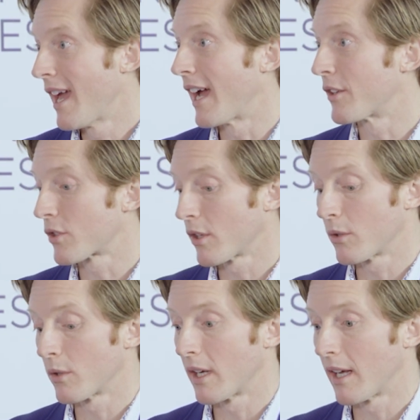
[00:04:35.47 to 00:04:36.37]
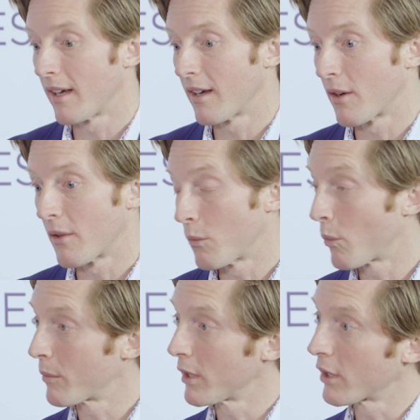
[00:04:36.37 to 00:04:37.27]
And so
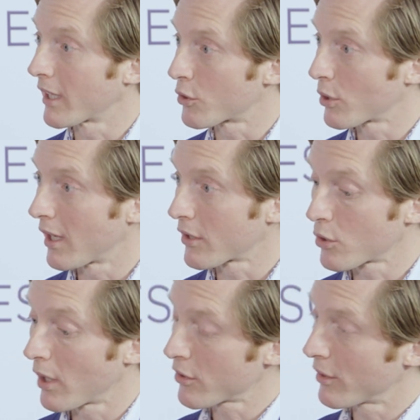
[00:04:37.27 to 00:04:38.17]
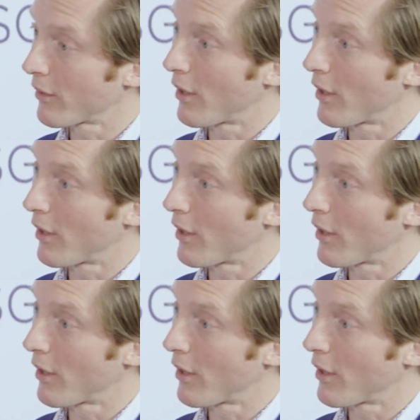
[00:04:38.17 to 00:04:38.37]
when we look at trucks are,